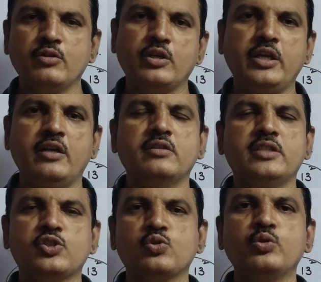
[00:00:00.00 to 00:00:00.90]
Okay,
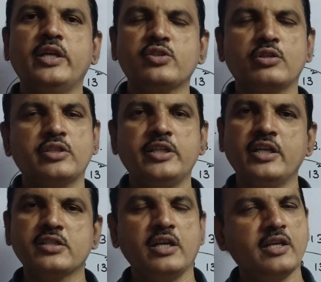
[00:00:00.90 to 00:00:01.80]
just 2 days or 3
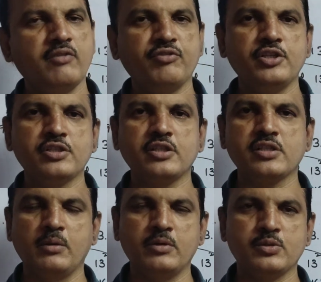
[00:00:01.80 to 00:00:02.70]
days I can finish the
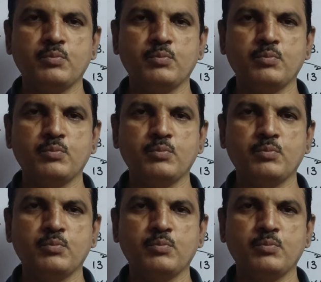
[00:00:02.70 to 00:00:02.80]
syllabus.